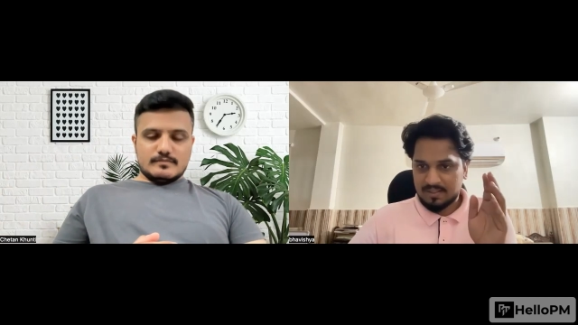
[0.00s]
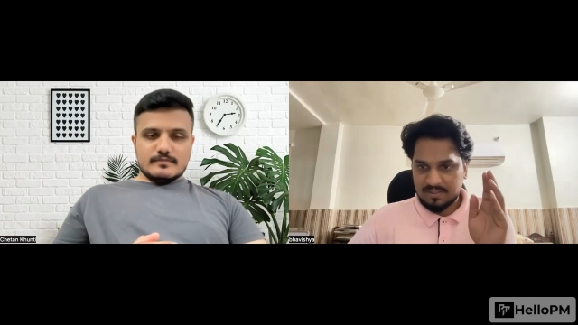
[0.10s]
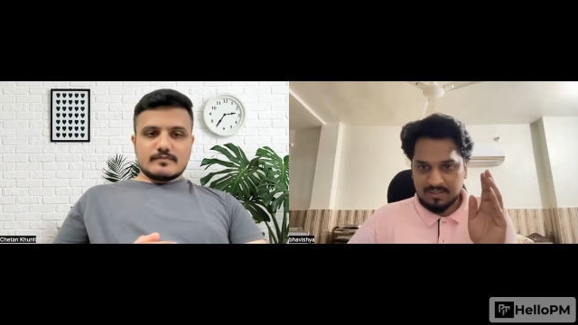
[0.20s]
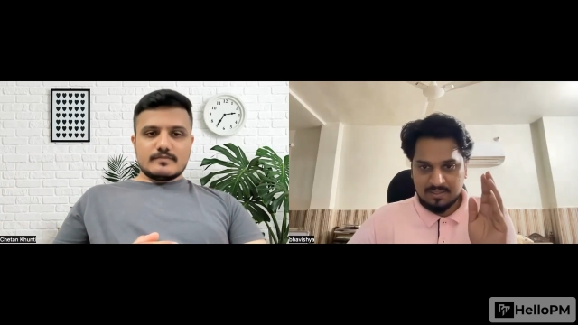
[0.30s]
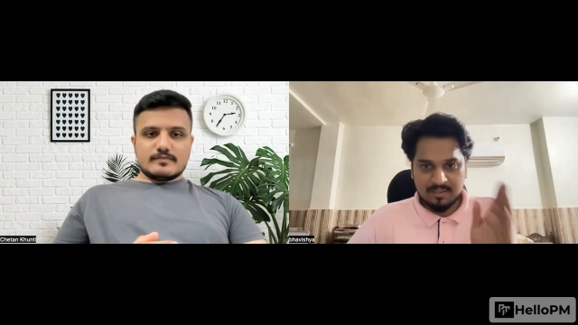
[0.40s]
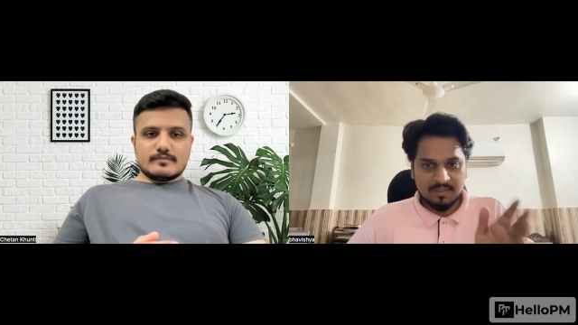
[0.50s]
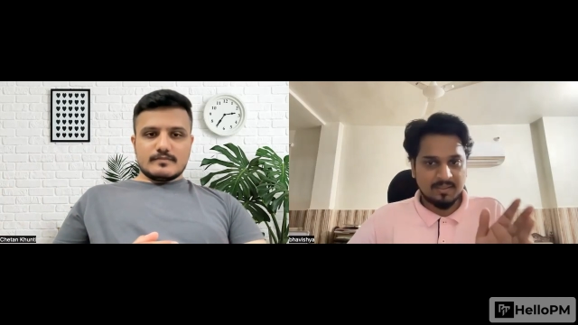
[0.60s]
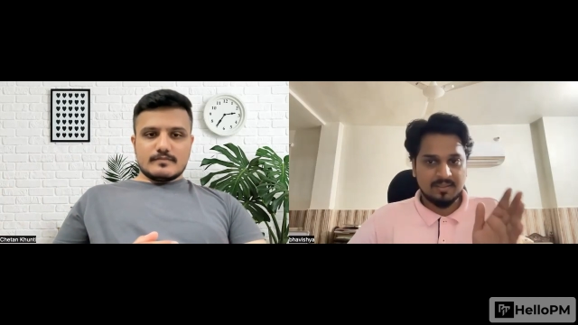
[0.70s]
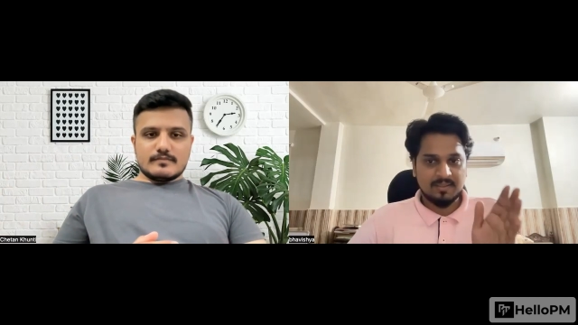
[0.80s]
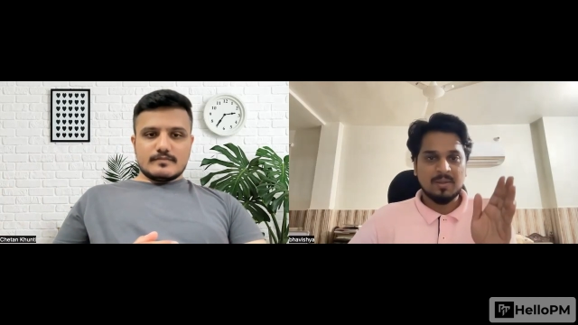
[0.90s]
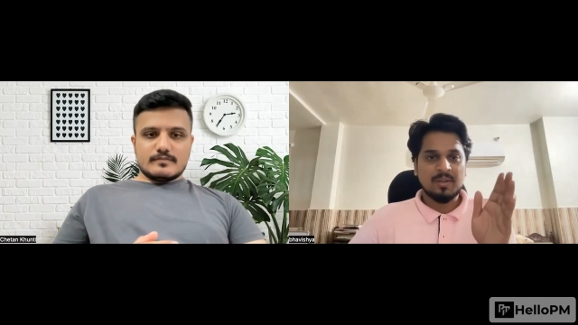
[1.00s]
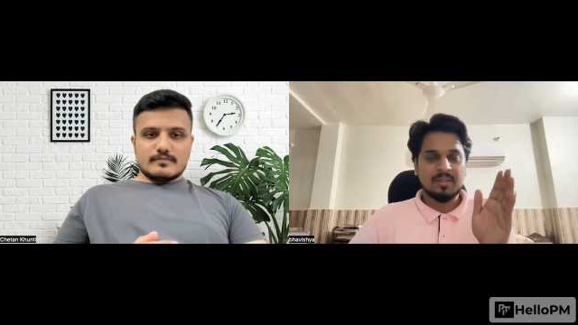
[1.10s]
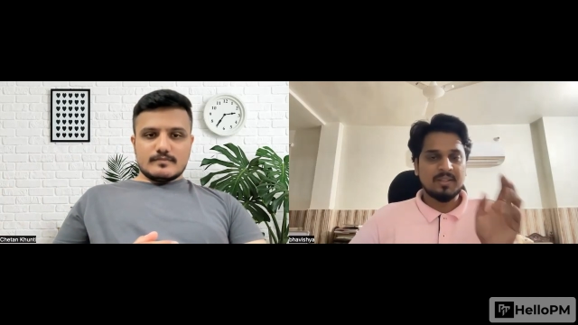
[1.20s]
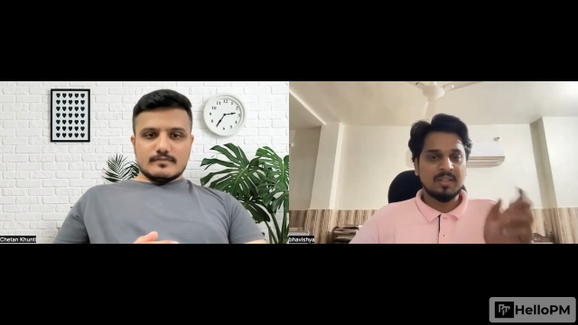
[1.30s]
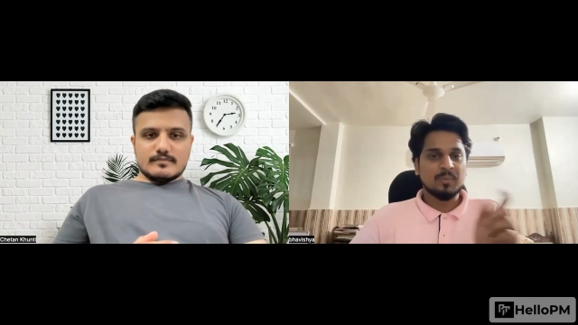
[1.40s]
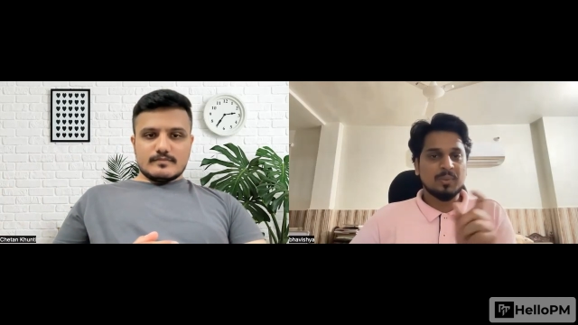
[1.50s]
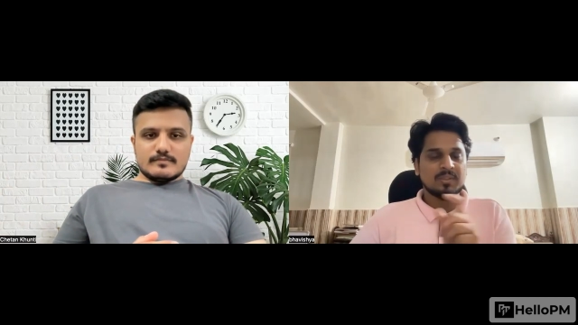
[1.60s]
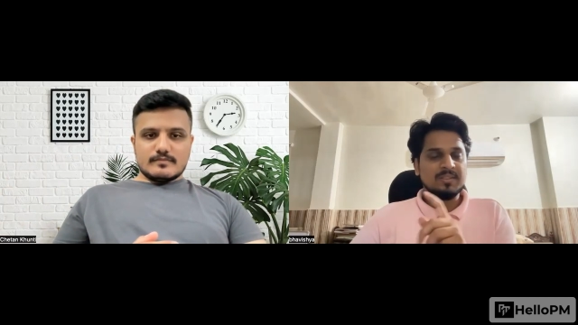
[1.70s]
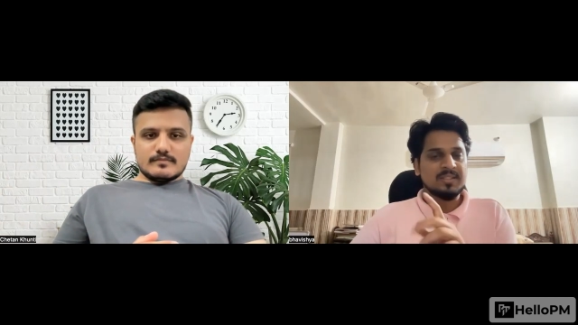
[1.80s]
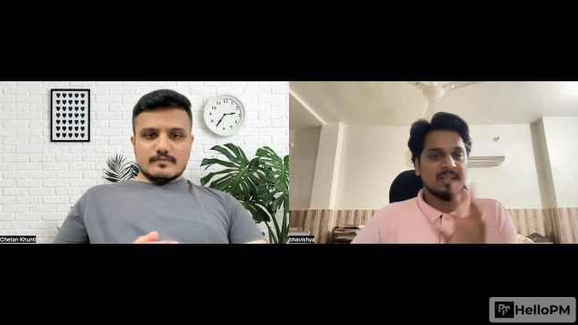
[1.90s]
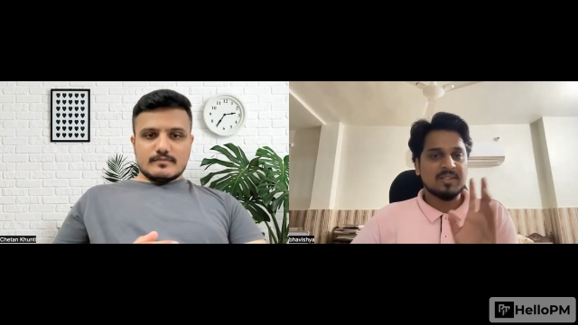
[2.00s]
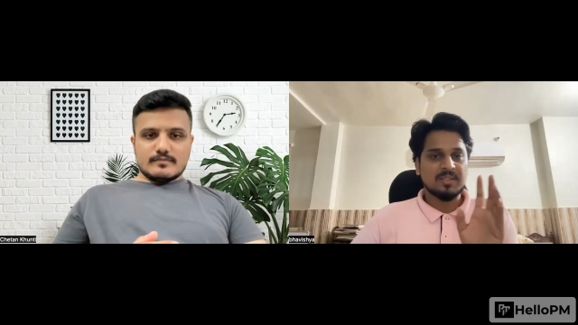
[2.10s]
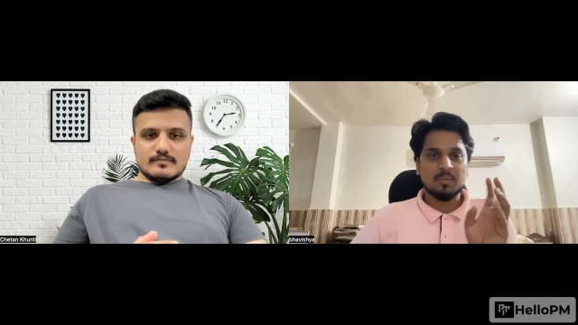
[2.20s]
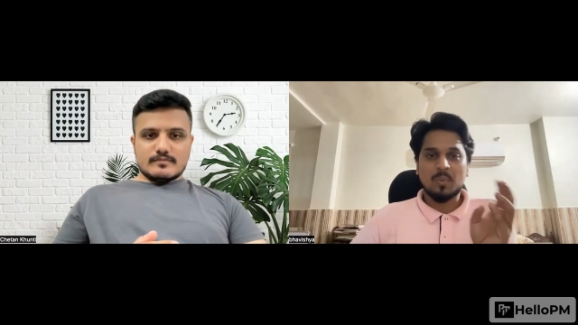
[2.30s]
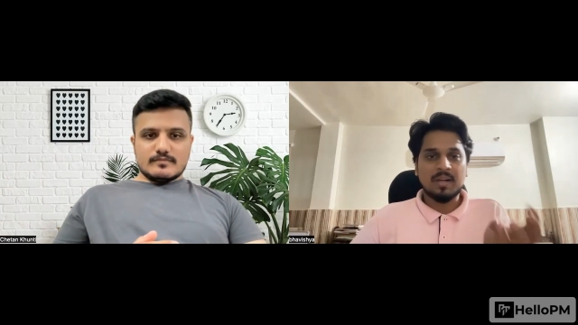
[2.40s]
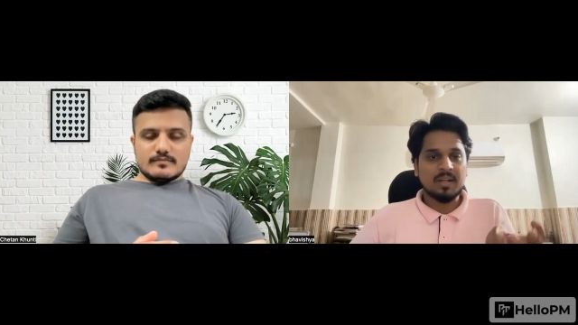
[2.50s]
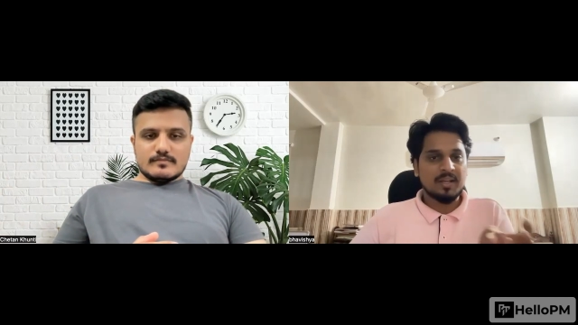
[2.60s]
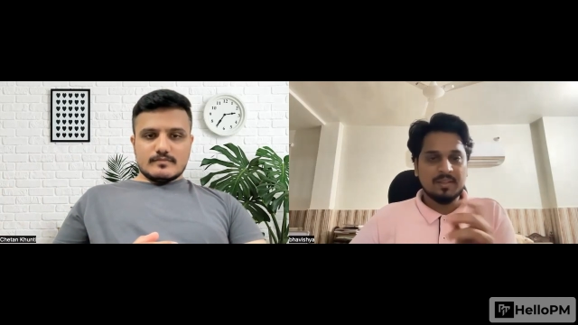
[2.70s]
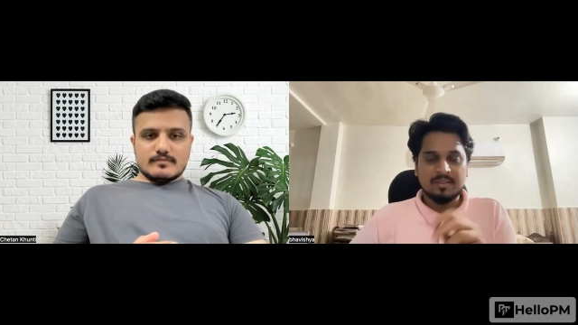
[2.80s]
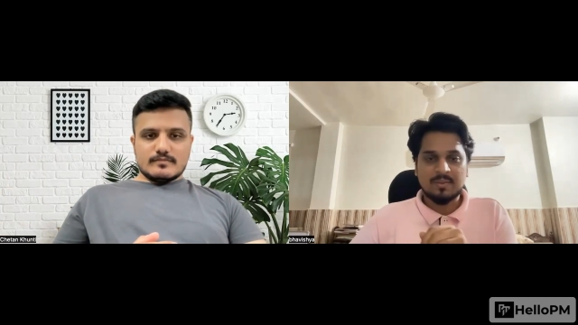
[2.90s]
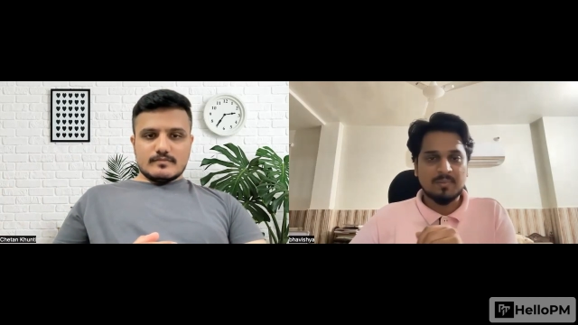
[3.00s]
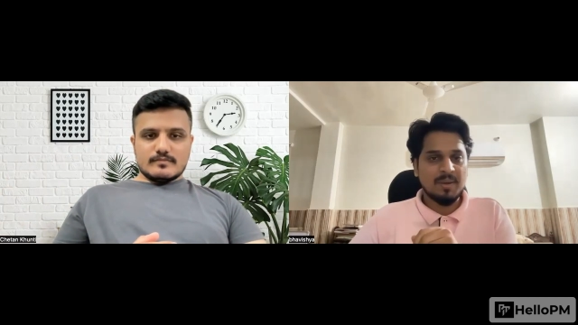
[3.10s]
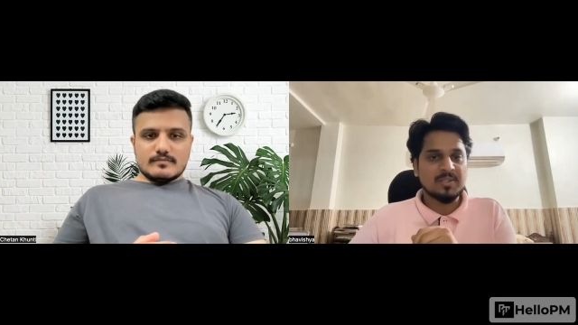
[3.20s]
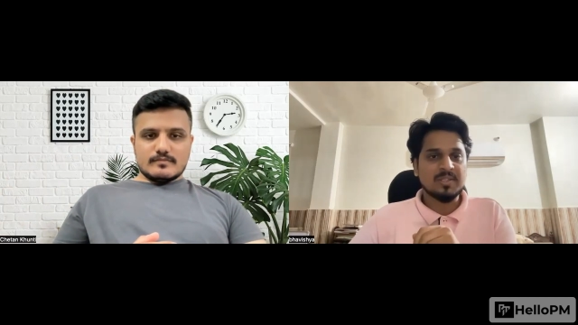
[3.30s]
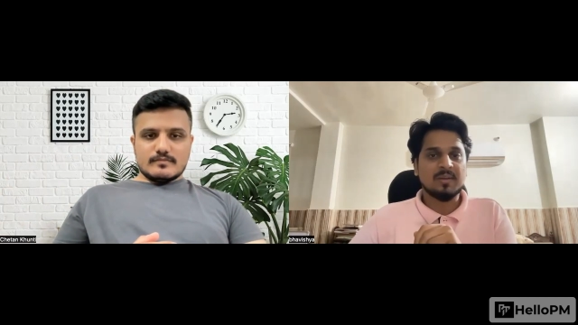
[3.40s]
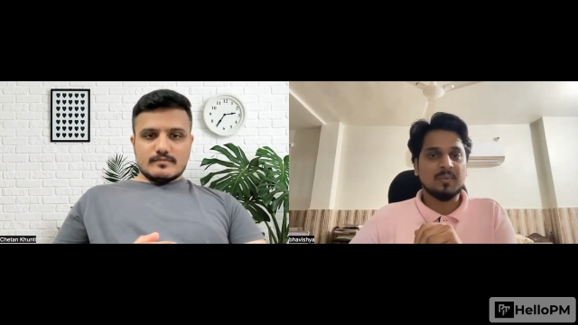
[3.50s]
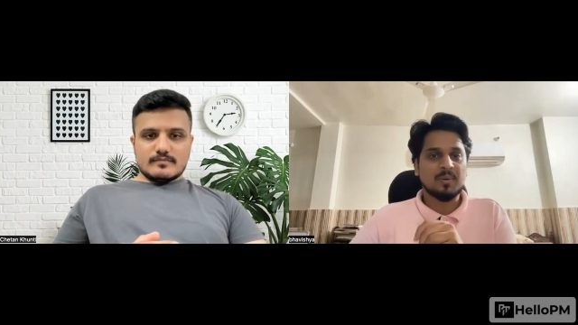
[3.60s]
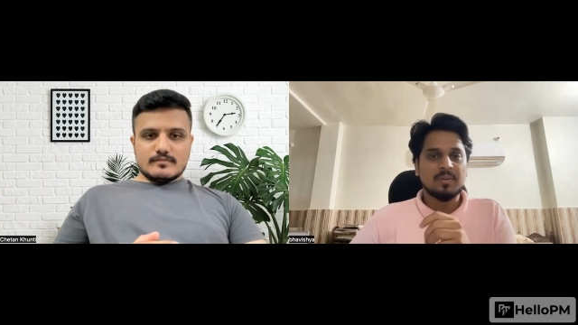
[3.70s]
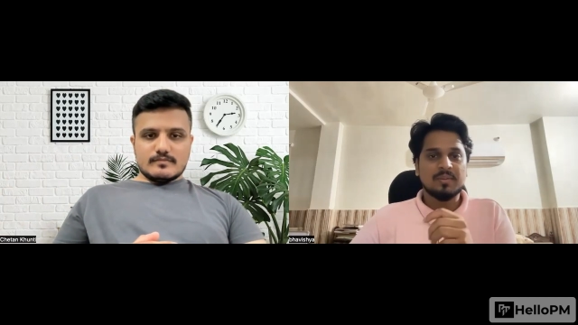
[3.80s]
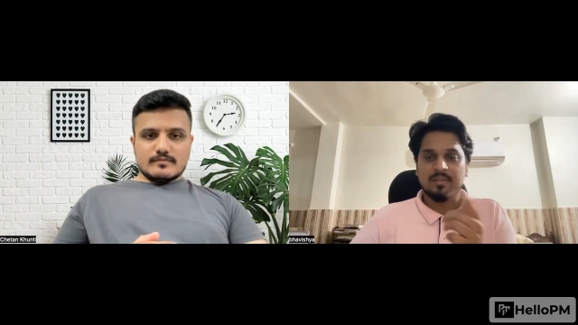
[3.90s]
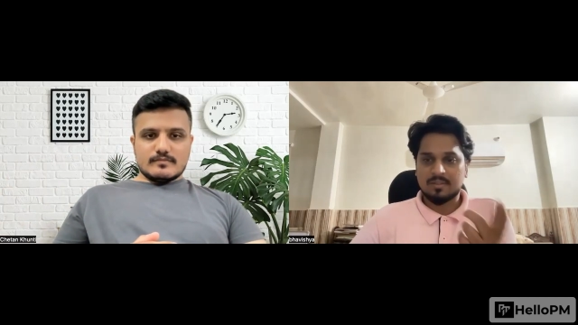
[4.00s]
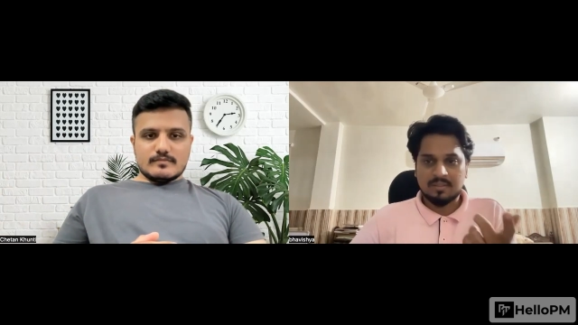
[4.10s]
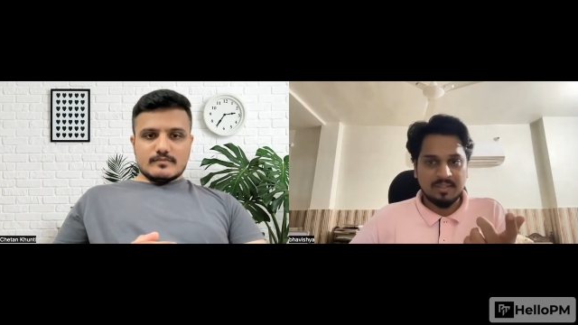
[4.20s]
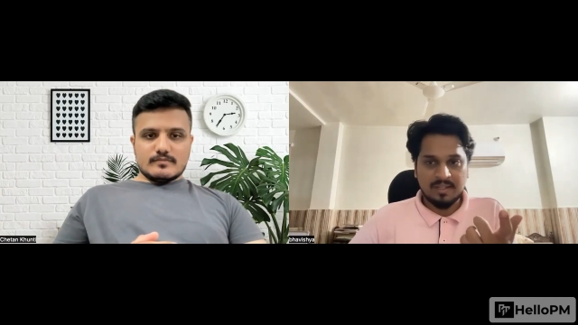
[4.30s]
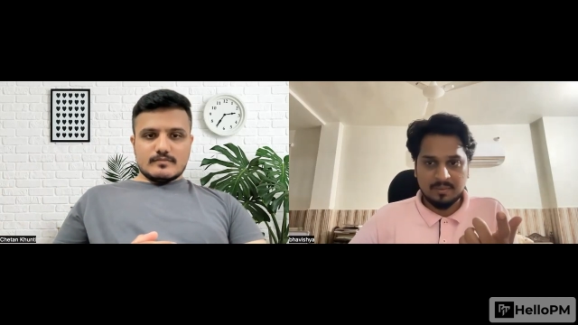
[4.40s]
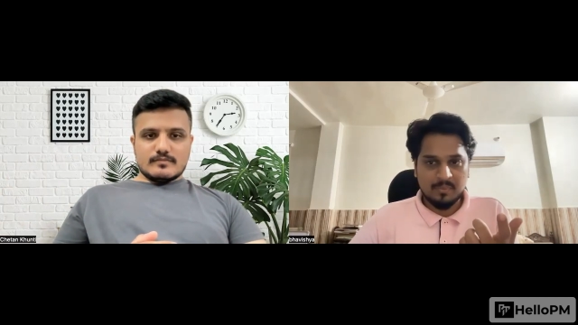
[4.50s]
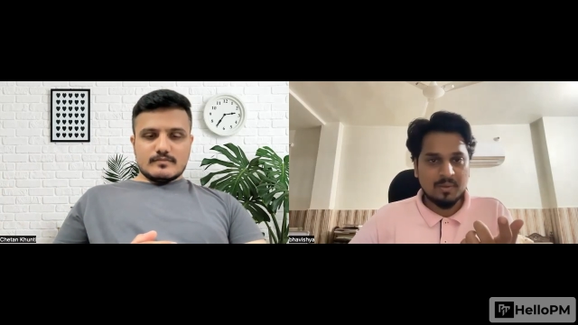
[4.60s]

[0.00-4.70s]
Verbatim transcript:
Speaker 1: Like uh, these were the challenges. One is you mentioned was the, the interview